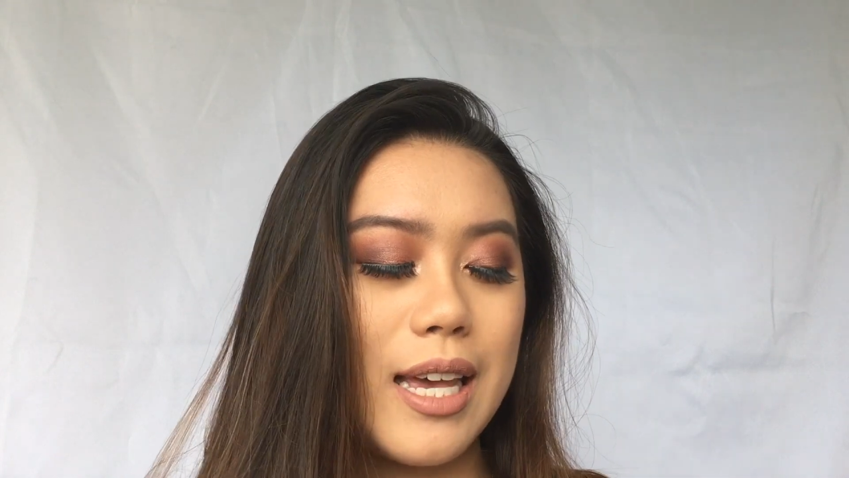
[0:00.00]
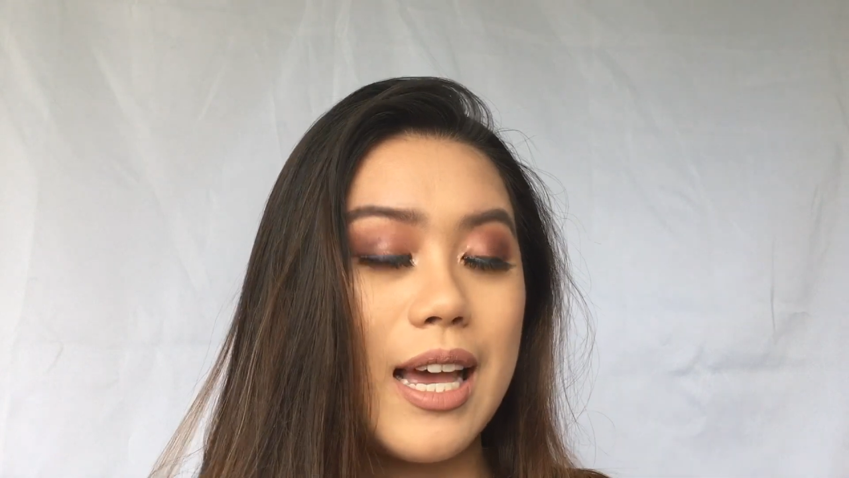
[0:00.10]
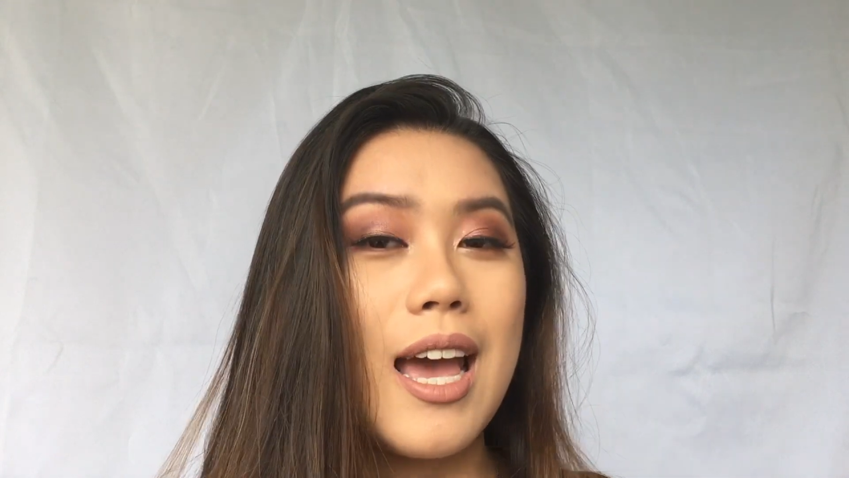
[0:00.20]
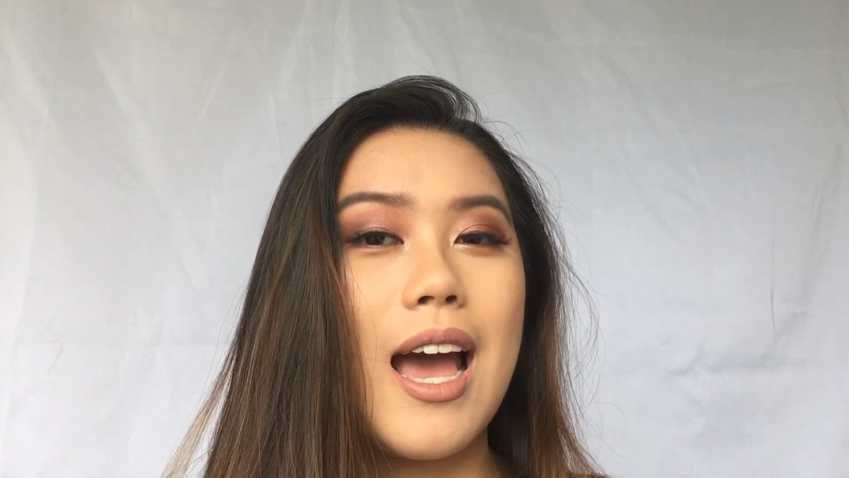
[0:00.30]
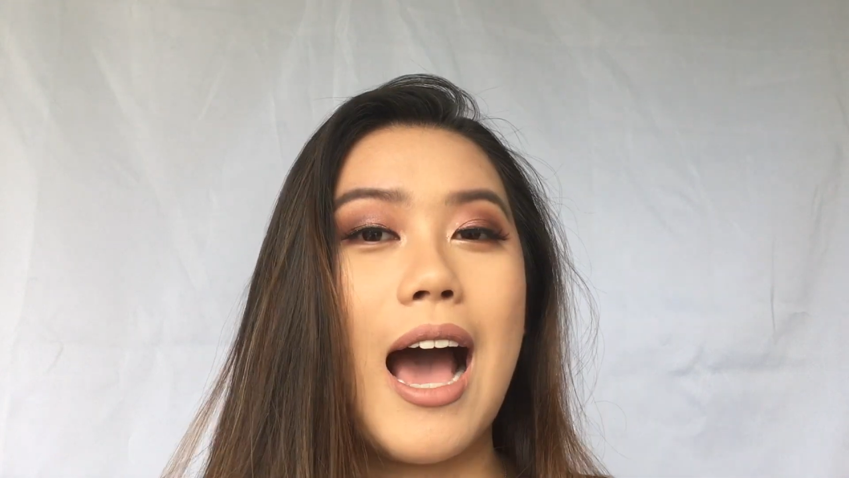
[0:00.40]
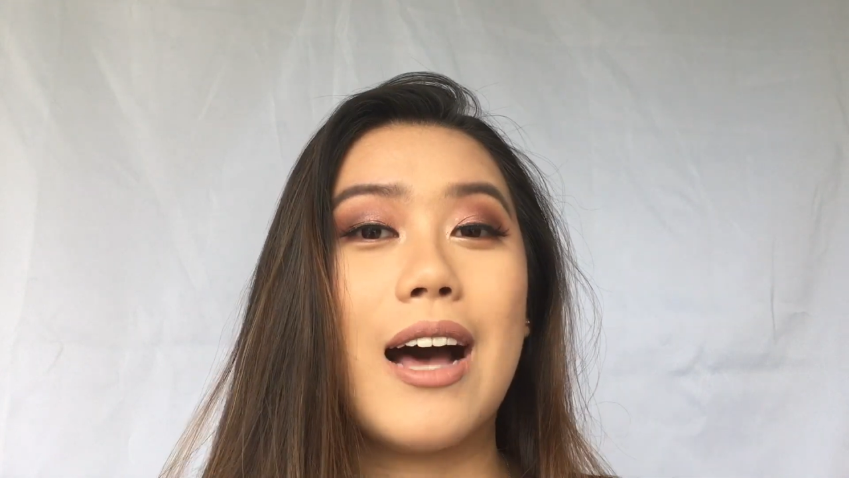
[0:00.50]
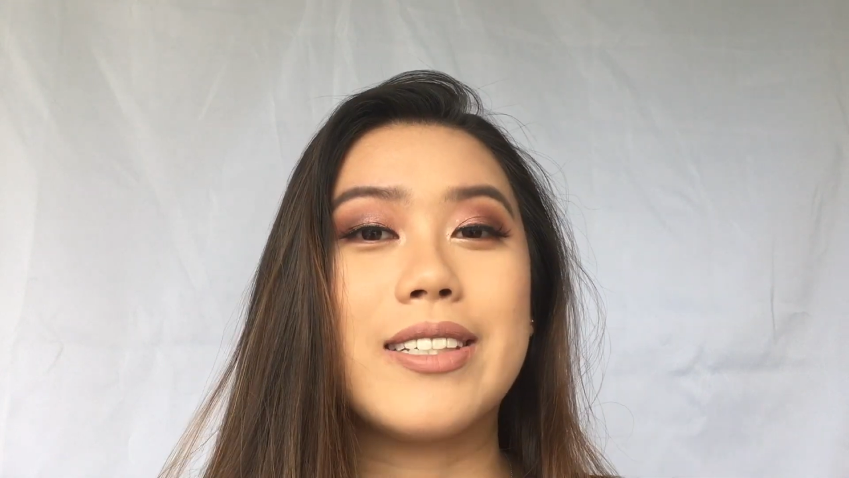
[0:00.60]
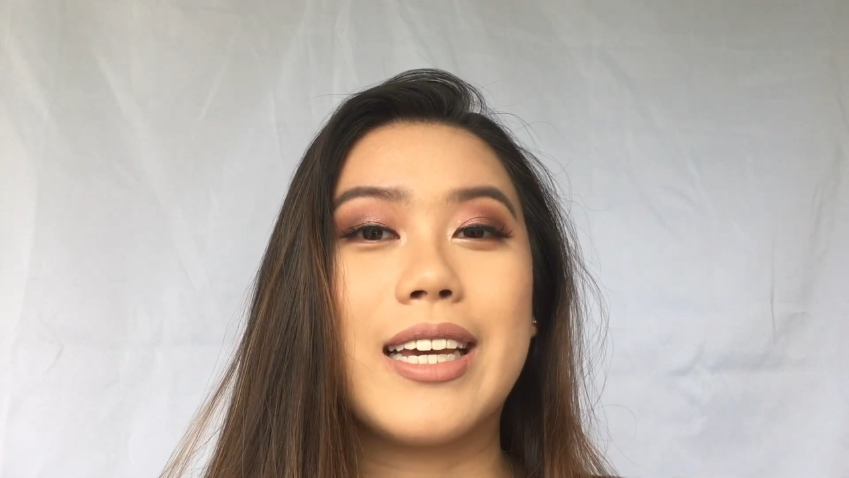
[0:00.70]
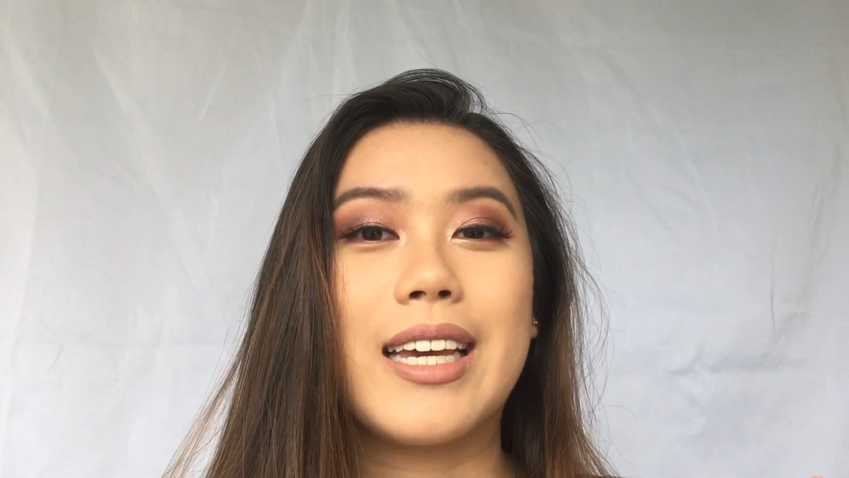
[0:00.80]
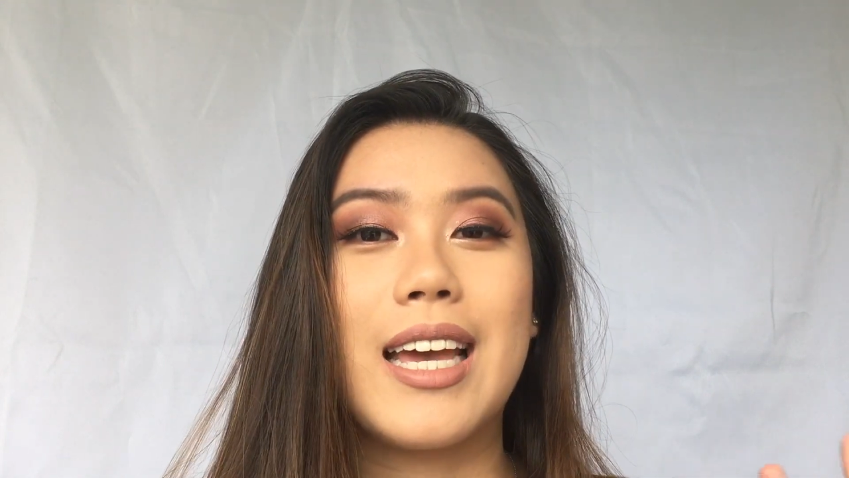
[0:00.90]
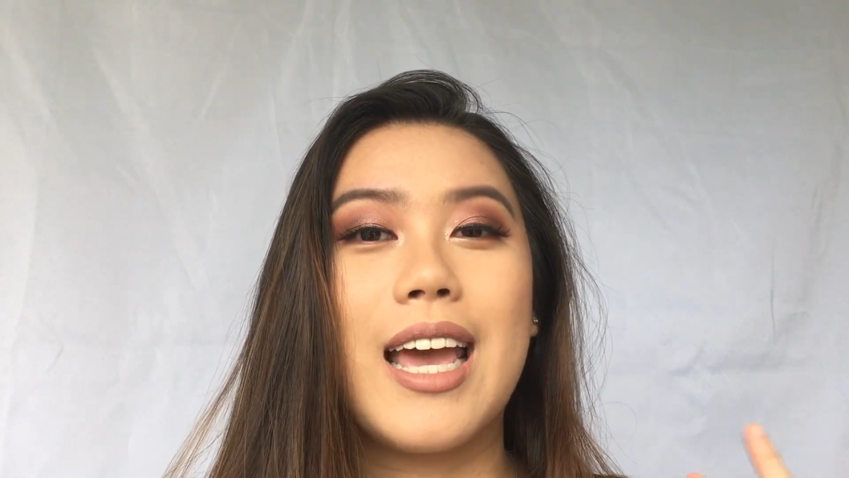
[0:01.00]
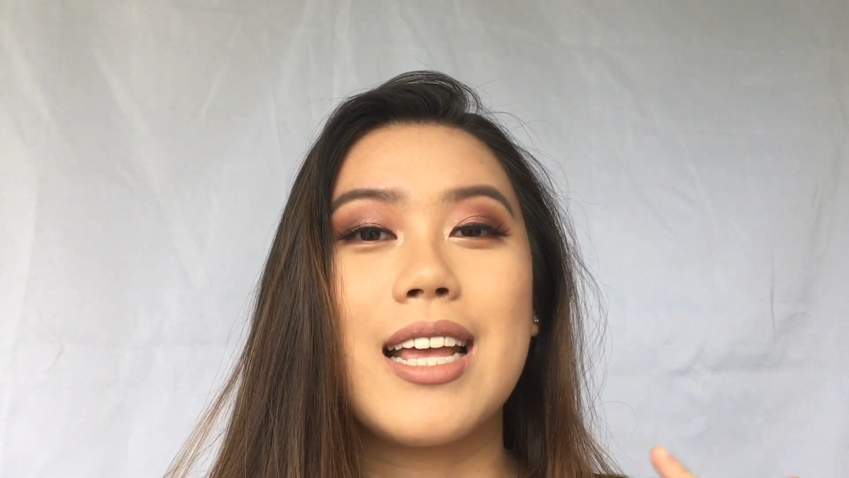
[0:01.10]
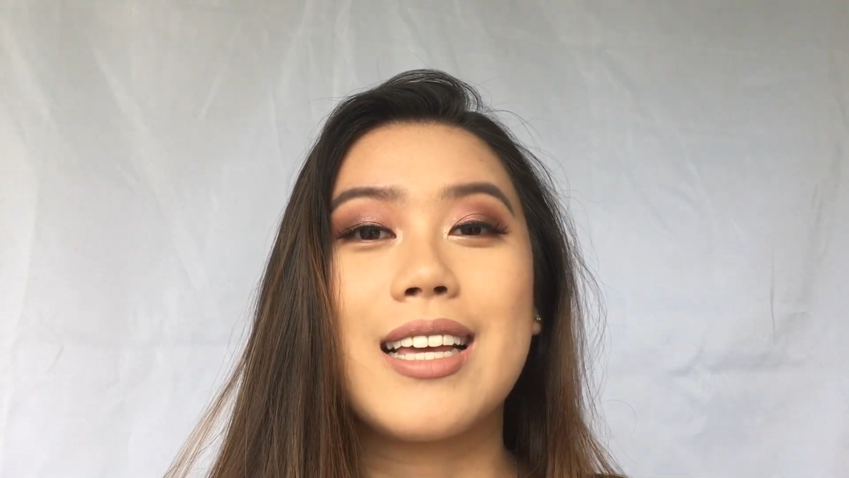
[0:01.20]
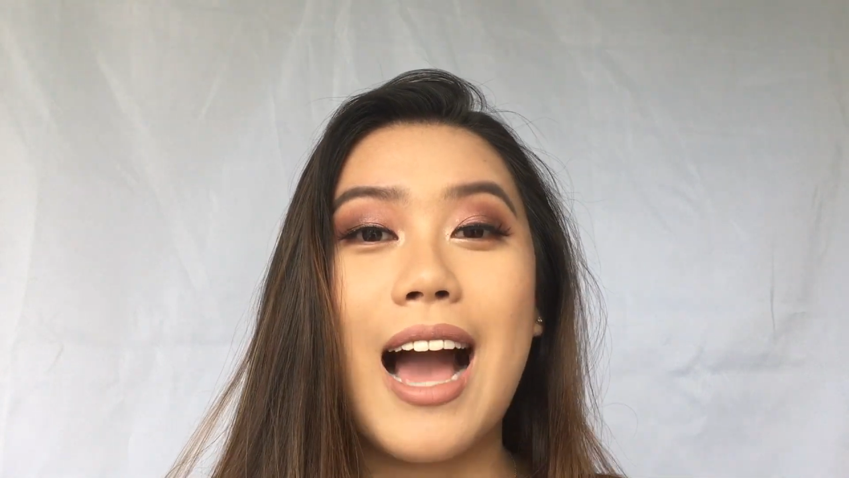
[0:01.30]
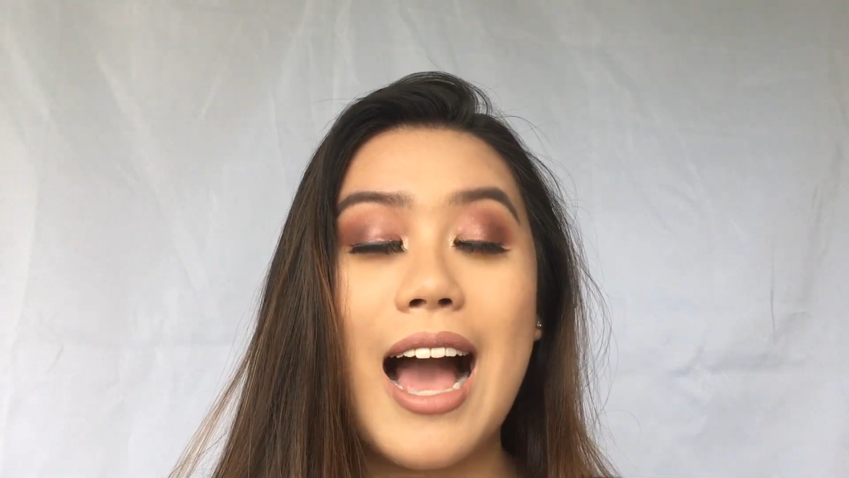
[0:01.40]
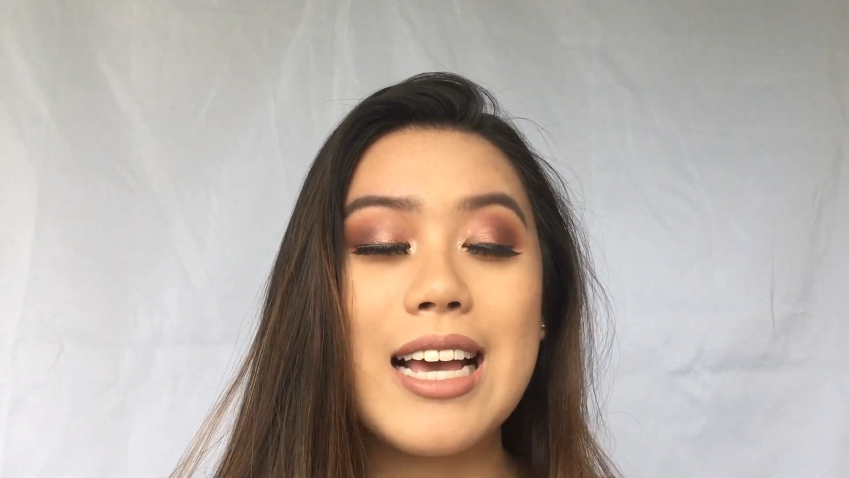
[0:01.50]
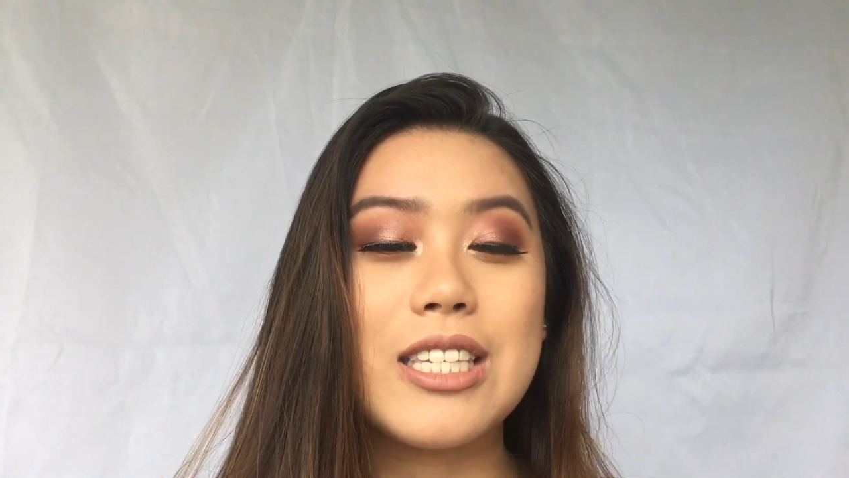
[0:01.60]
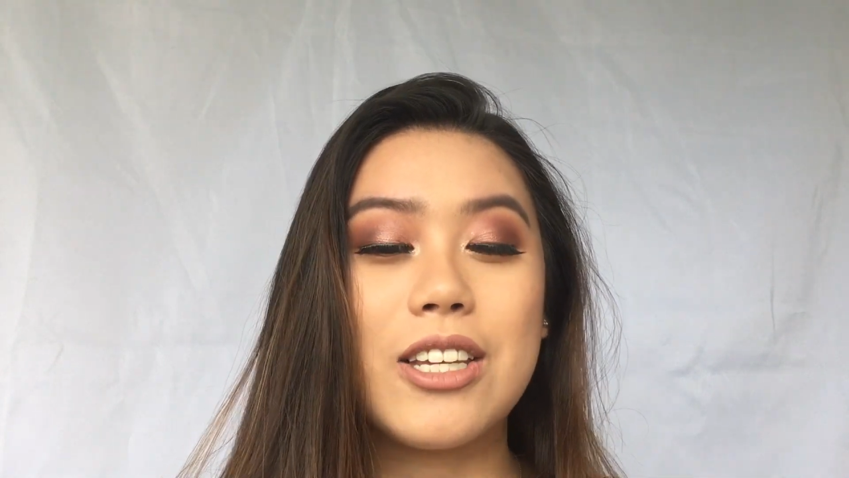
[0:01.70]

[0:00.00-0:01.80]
Like, I was like, guys,